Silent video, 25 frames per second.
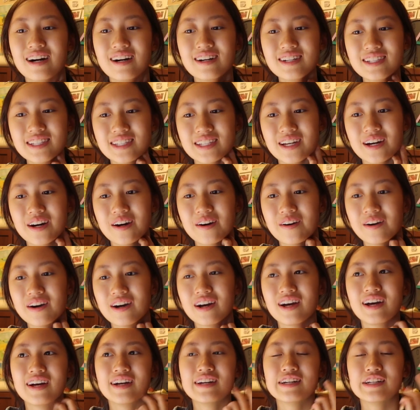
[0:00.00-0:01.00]
Also,
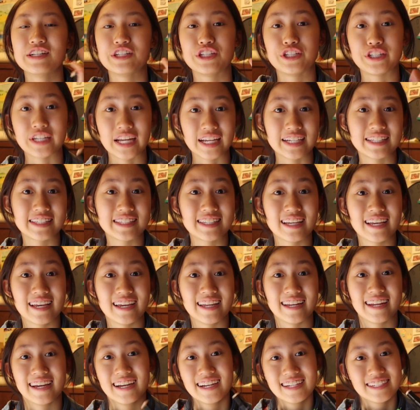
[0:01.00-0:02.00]

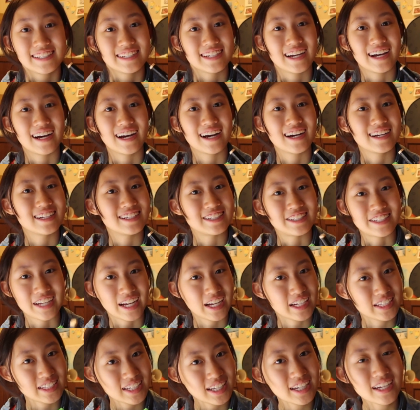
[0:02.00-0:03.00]
Jason.
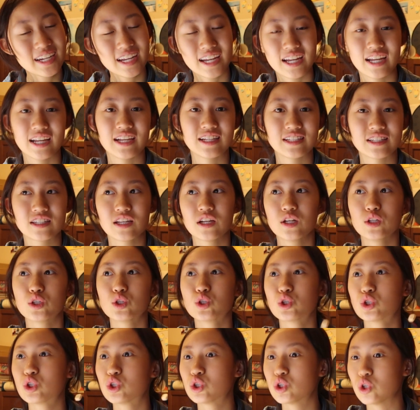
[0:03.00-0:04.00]
Jason is
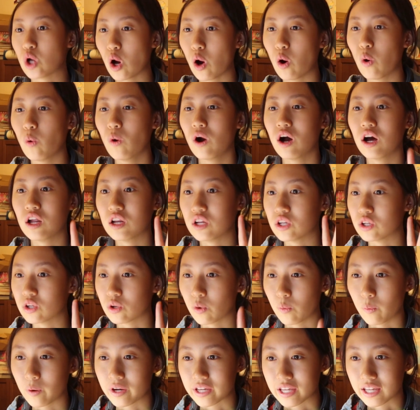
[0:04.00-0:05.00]
so
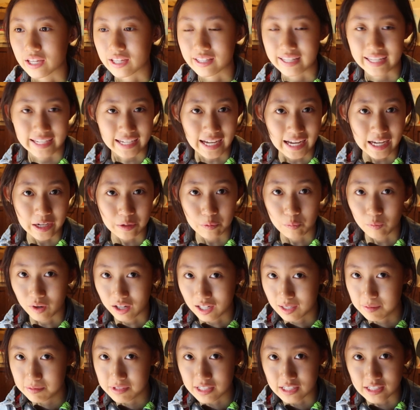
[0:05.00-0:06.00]
annoying. Like, I
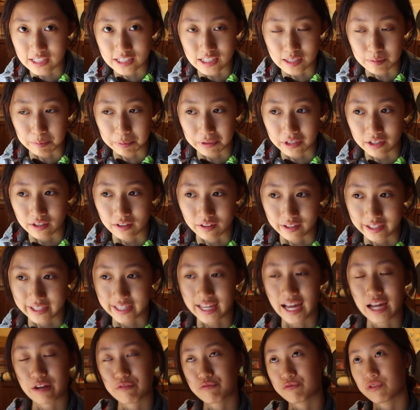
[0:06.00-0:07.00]
want him to disappear.
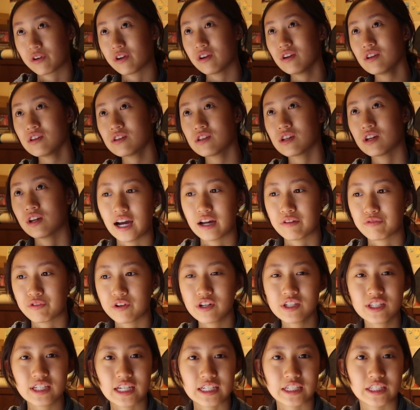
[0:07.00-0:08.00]
Like, at first
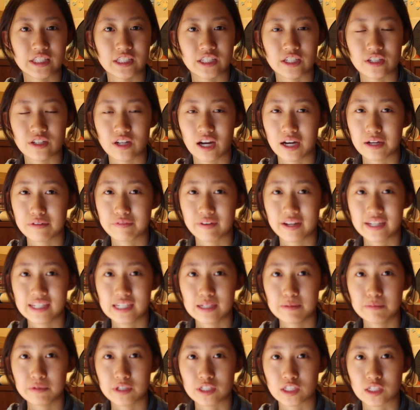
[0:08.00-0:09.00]
I did not find
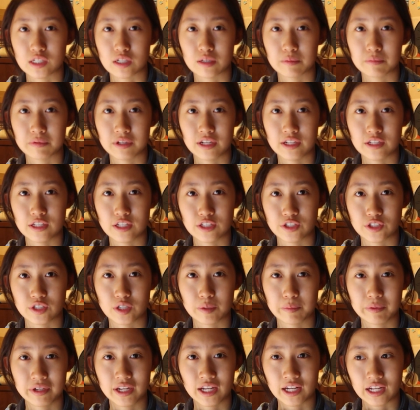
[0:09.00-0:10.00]
him
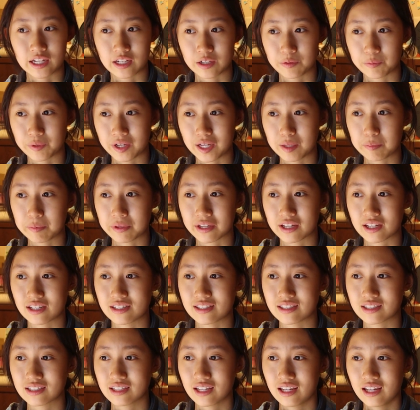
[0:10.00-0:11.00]
disturbing in any way,
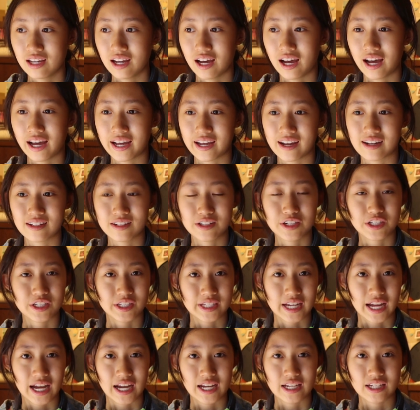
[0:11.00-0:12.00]
because I
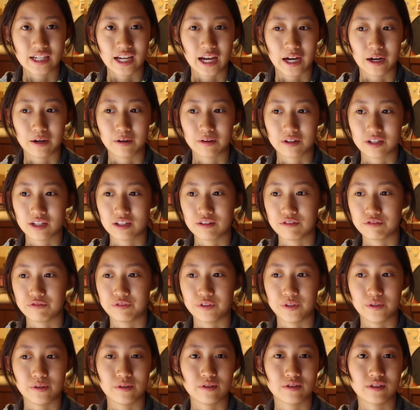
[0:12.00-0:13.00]
understand how
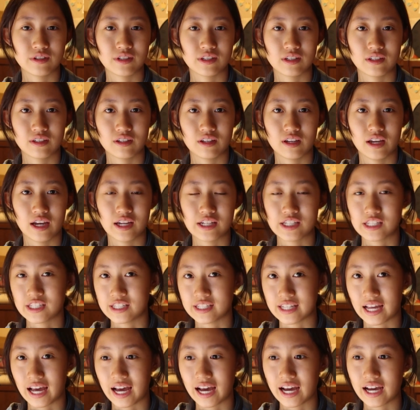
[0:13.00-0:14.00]
confused and
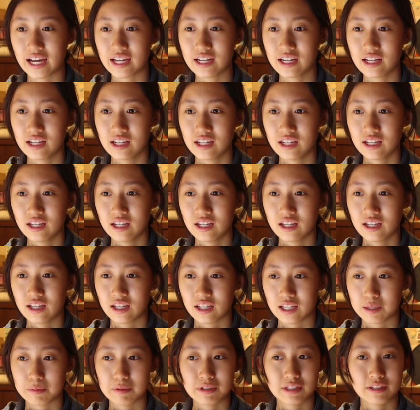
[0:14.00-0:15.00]
sad
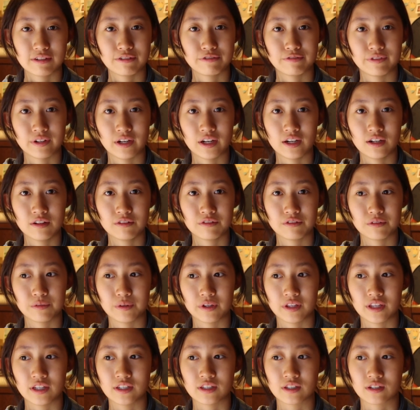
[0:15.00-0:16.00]
he must have felt
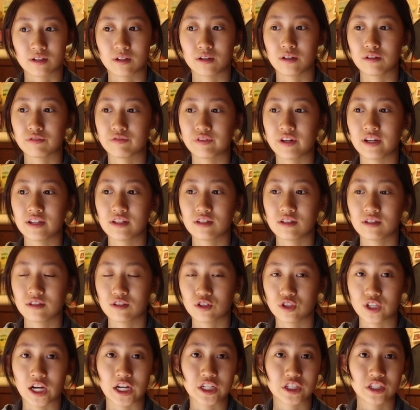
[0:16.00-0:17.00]
with his girlfriend's
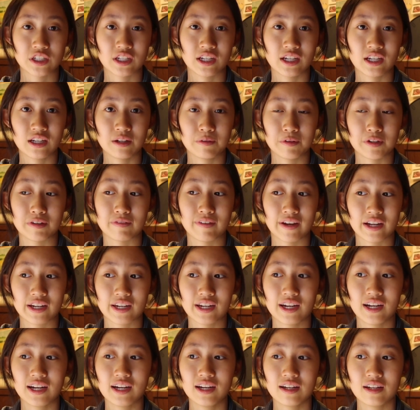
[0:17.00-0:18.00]
tragedy with
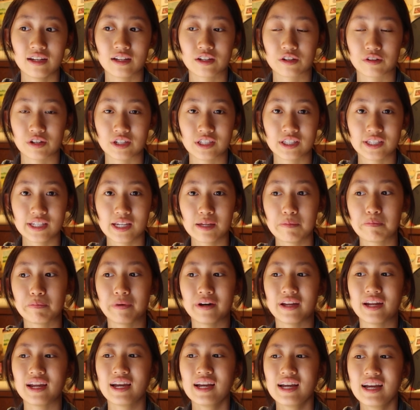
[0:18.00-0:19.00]
Vecna, Chrissy.
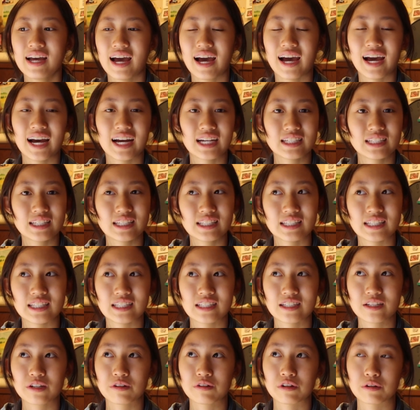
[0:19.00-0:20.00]
But as the
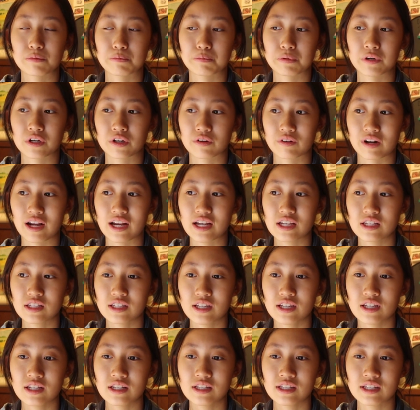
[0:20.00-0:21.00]
season
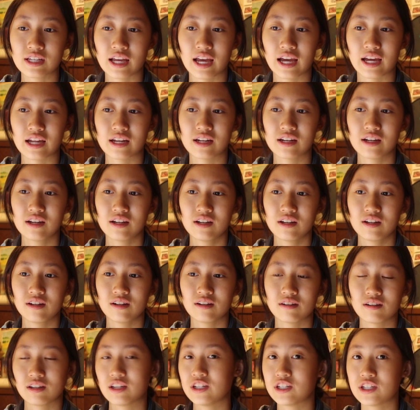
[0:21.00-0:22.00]
progresses, and
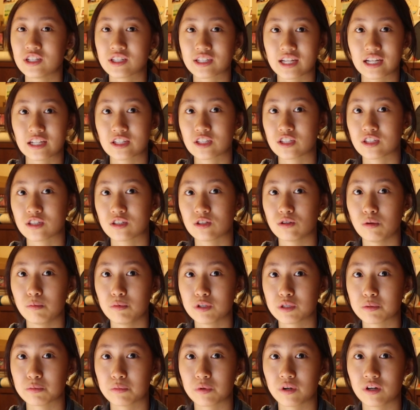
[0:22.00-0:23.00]
he just gets so
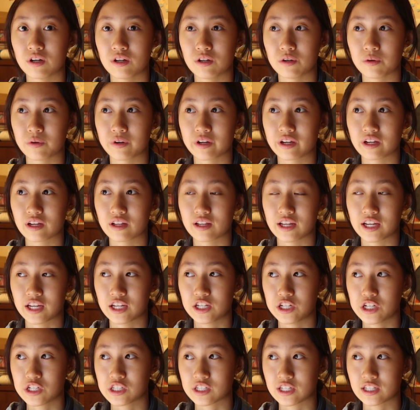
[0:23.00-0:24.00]
much more annoying. Like,
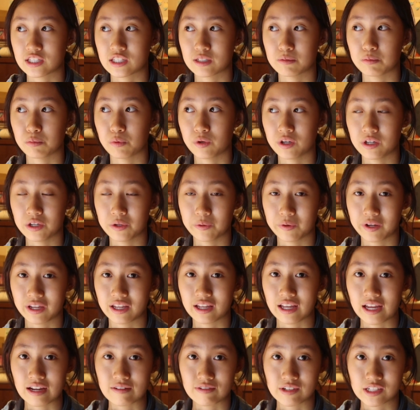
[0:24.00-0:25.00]
he just gets more
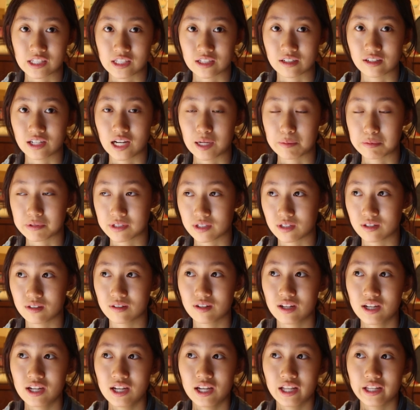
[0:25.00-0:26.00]
annoying every single
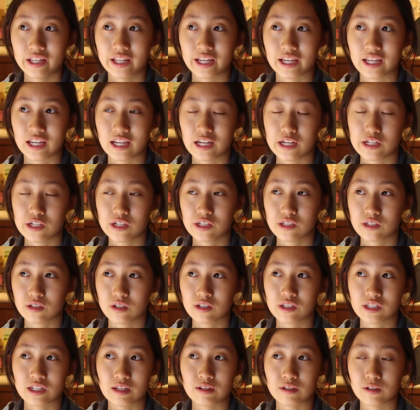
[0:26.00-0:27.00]
episode. Like, he just
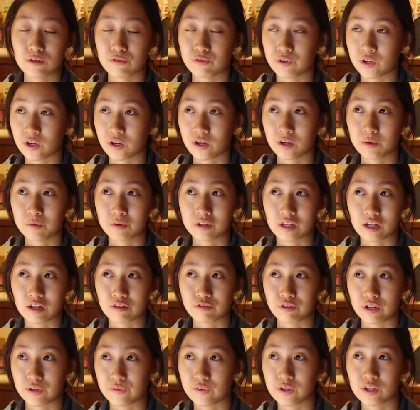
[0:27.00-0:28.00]
starts interfering with our
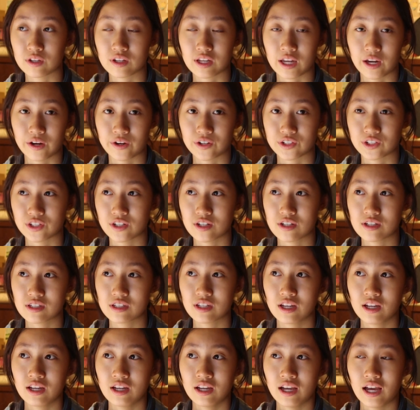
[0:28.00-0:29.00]
favorite characters,
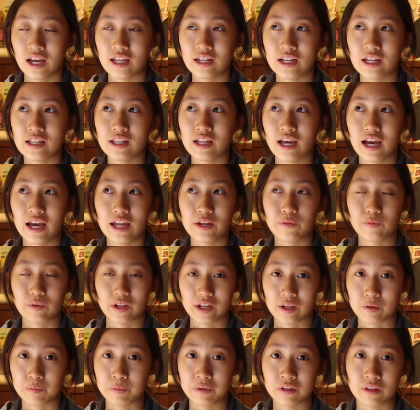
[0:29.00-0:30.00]
and in the end,
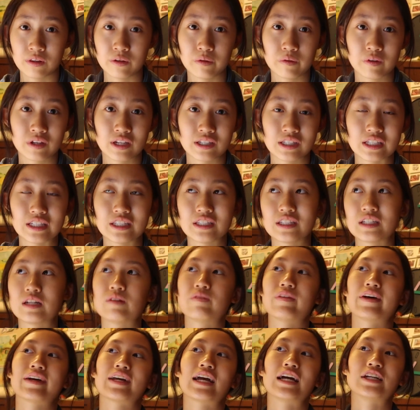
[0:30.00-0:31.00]
like, with Lucas and
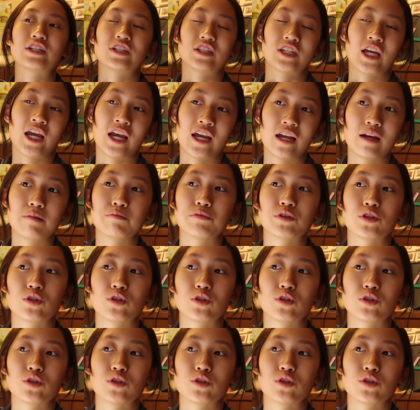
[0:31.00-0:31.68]
stuff, like, I just hate him